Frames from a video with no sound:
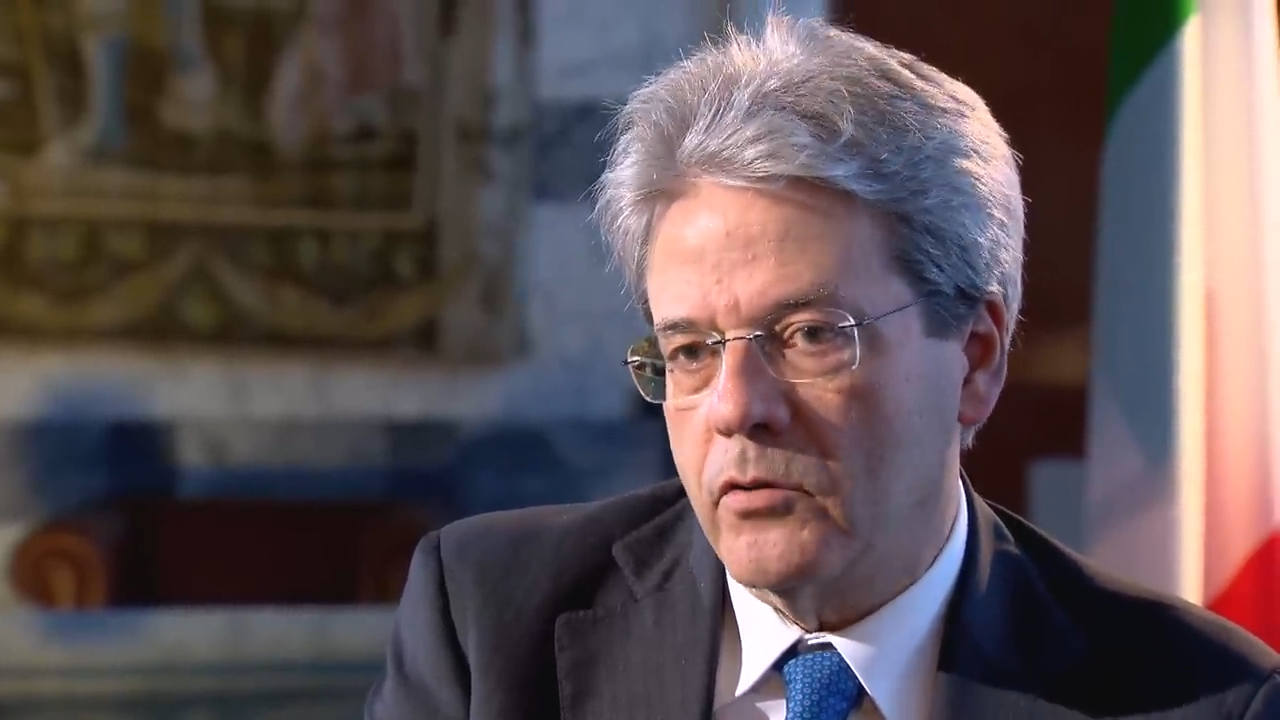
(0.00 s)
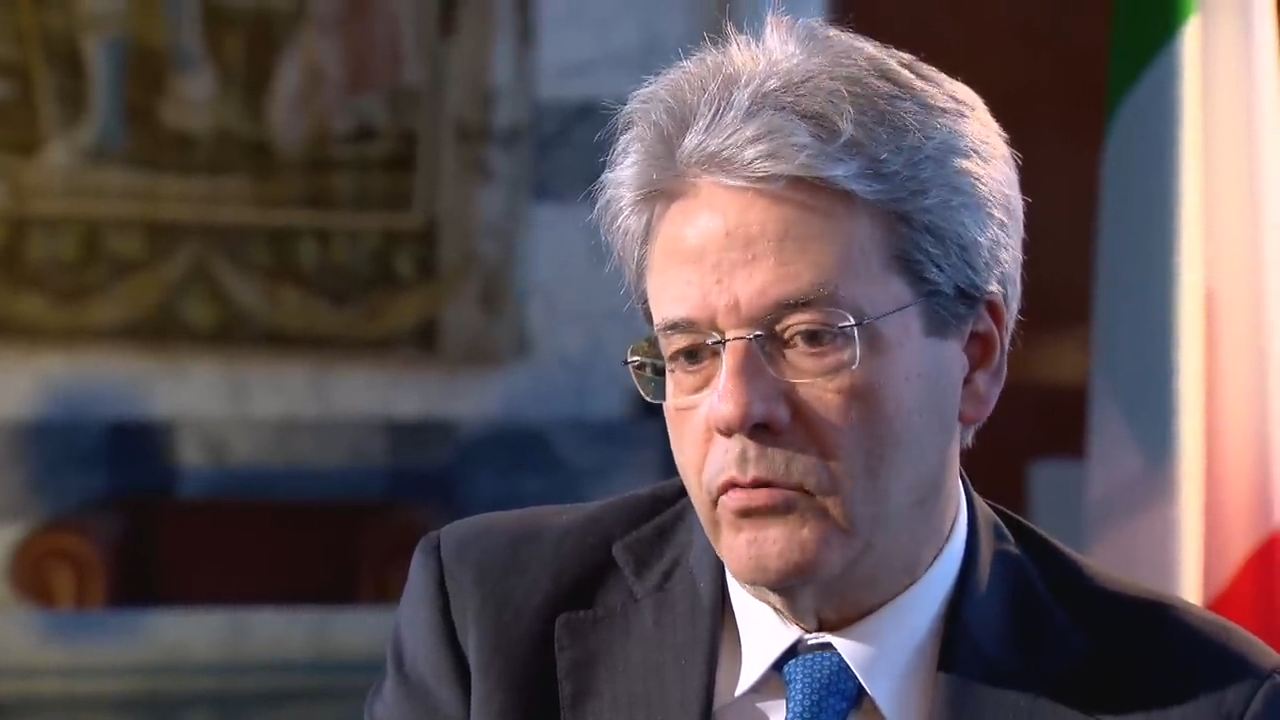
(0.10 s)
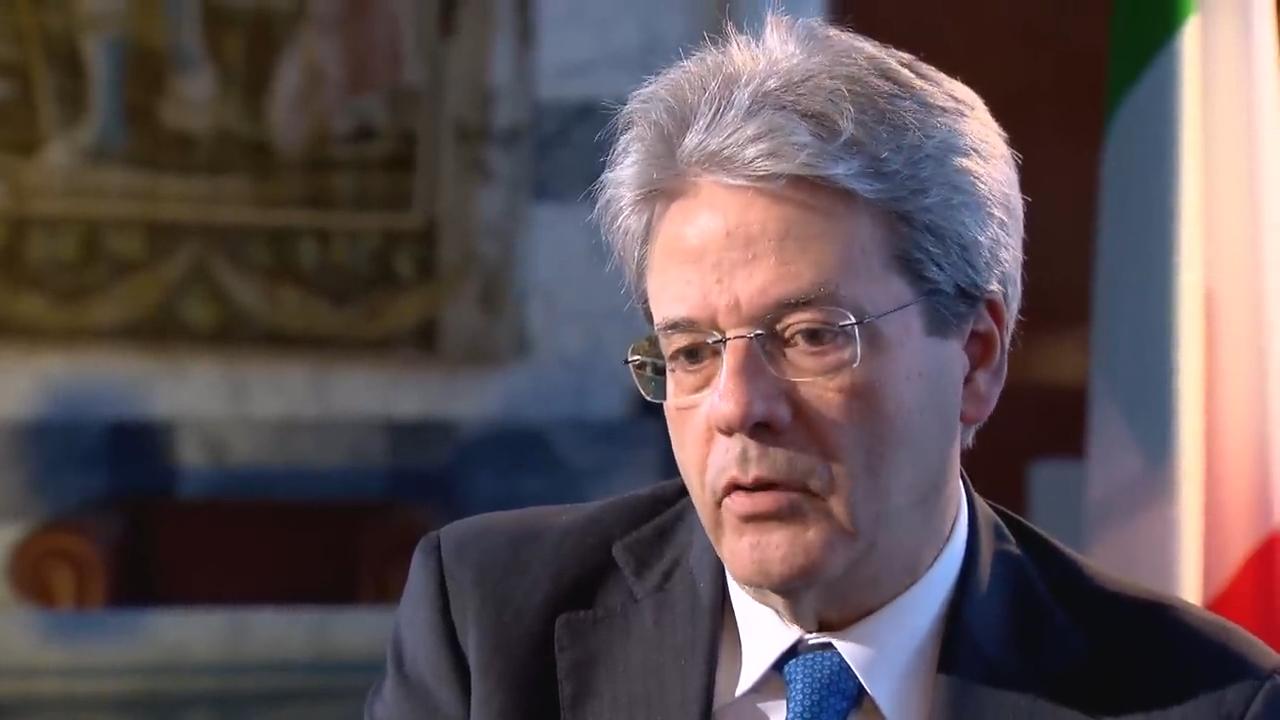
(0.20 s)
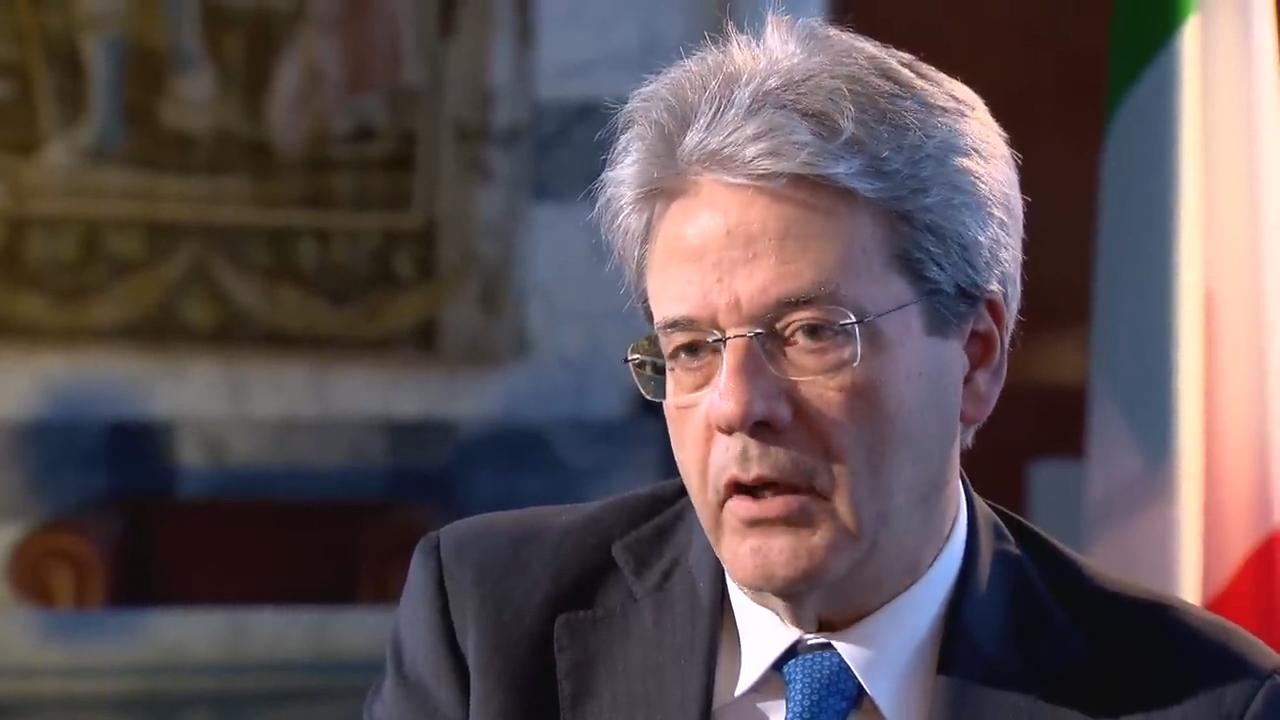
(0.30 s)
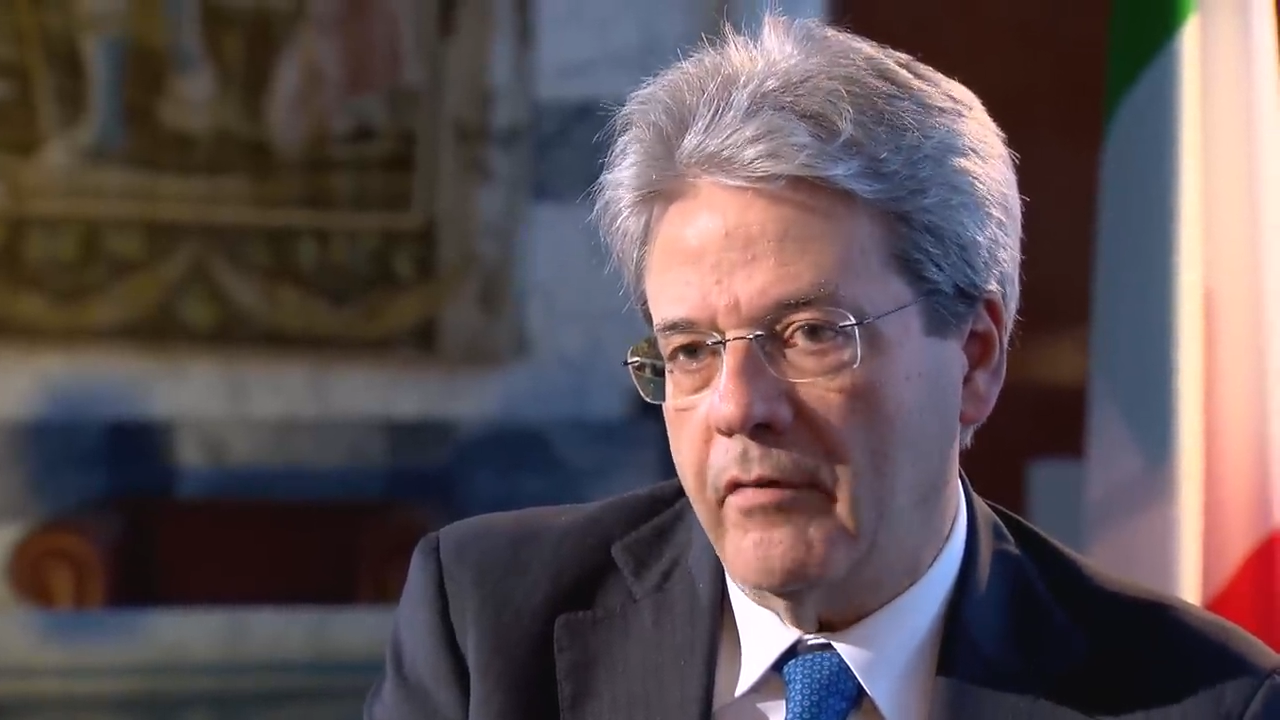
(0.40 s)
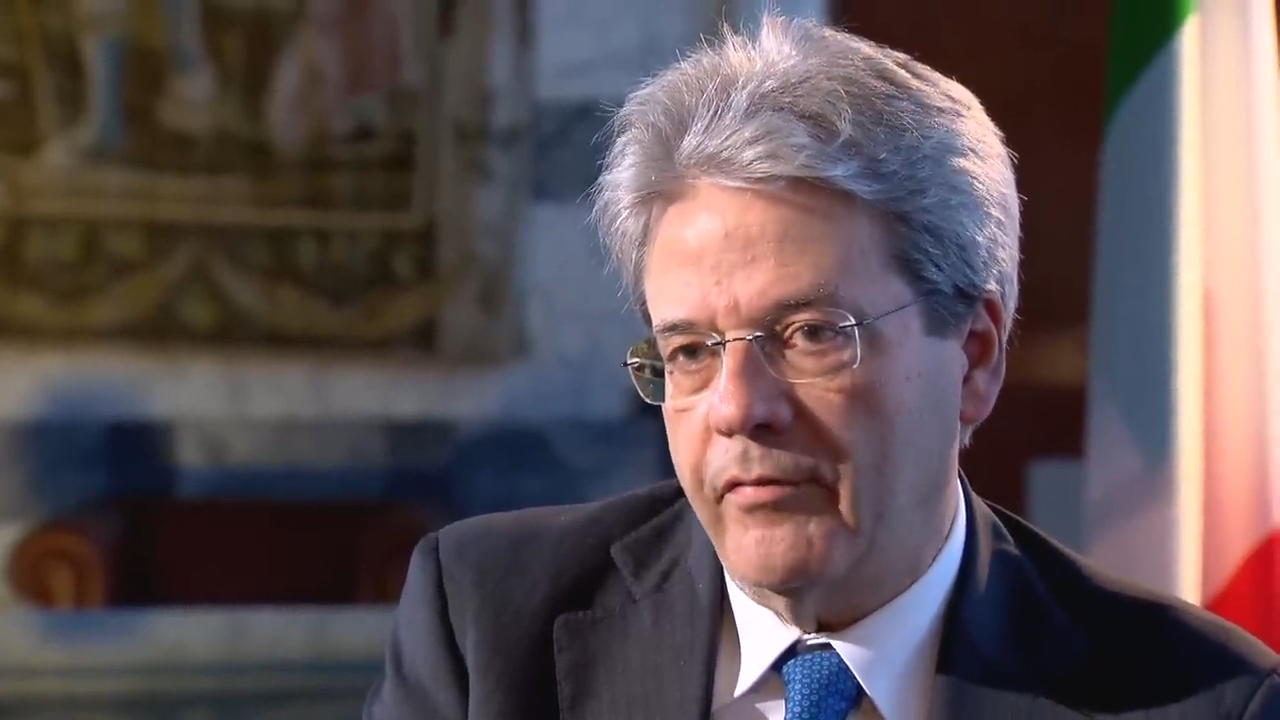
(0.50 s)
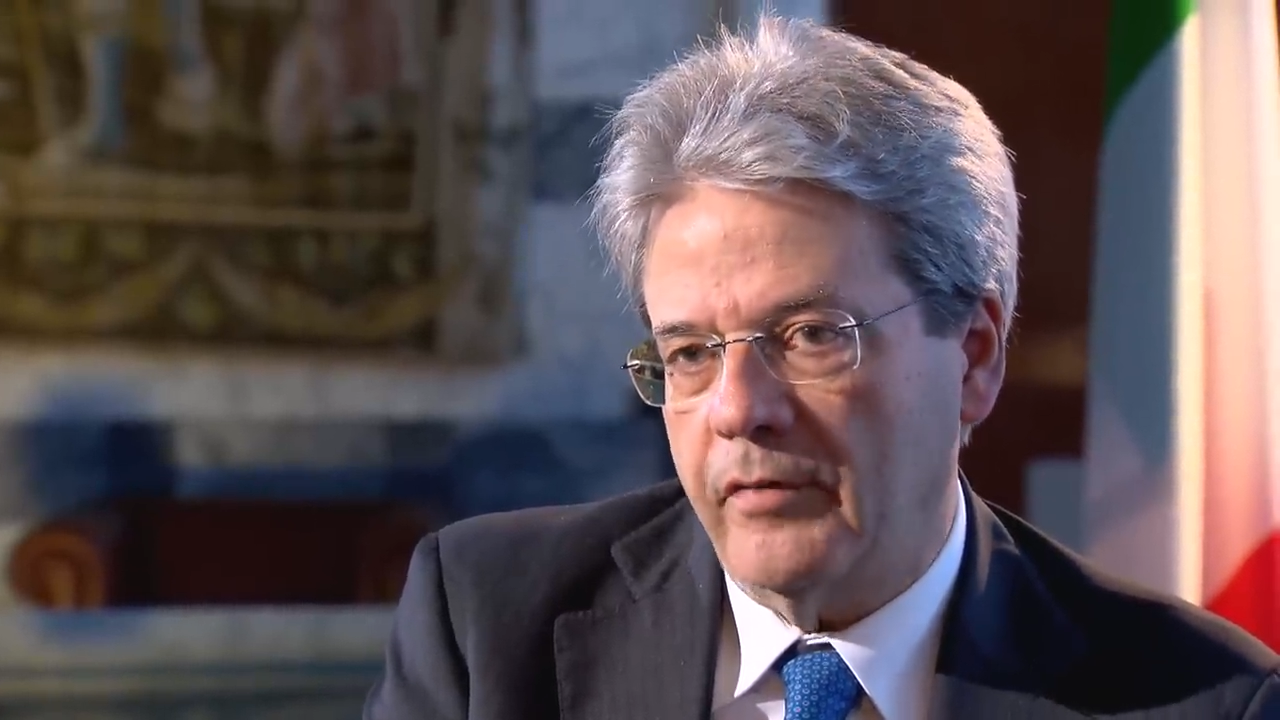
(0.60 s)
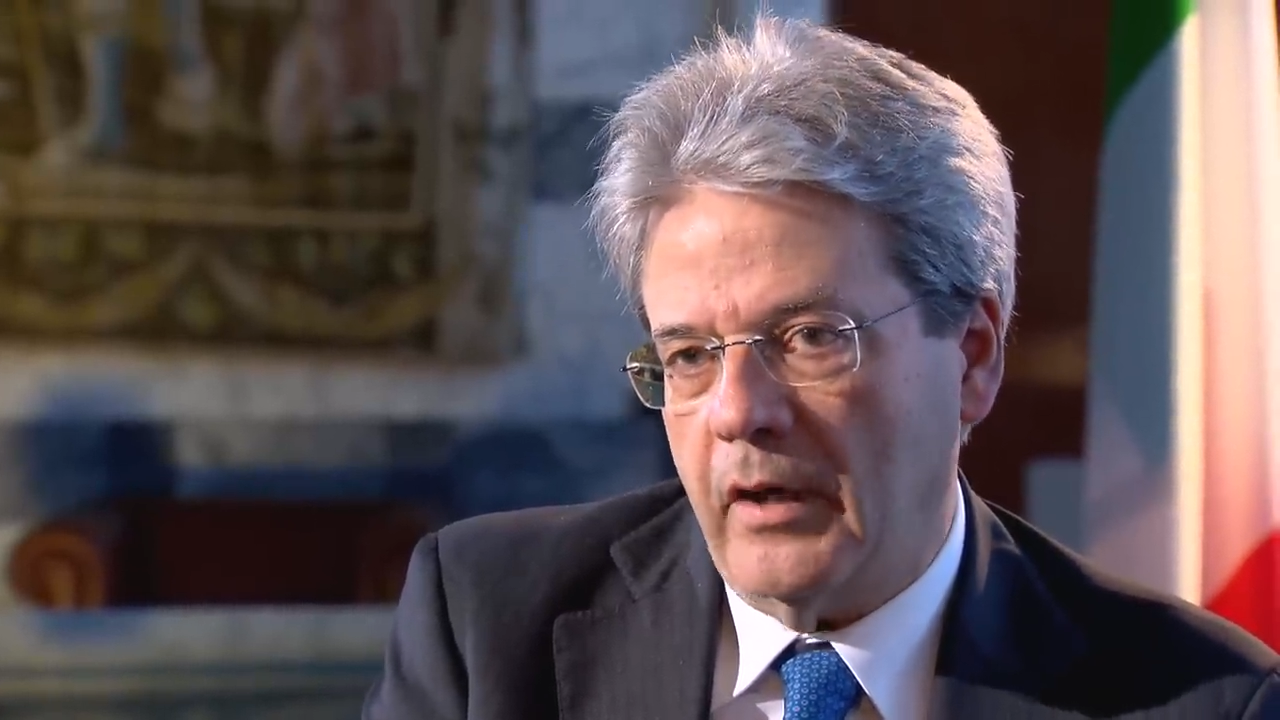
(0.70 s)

to give